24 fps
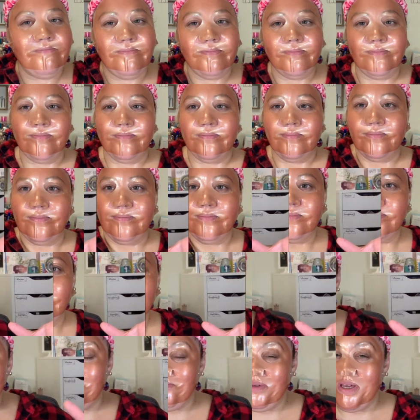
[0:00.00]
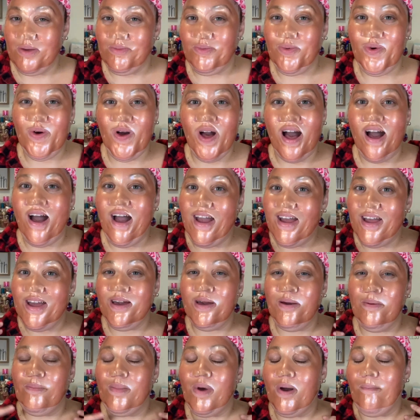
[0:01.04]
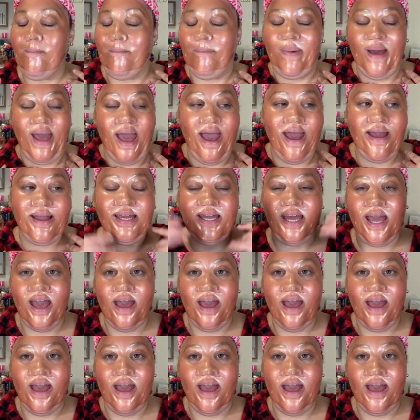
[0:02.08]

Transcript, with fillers: Okay, amazing people, I am back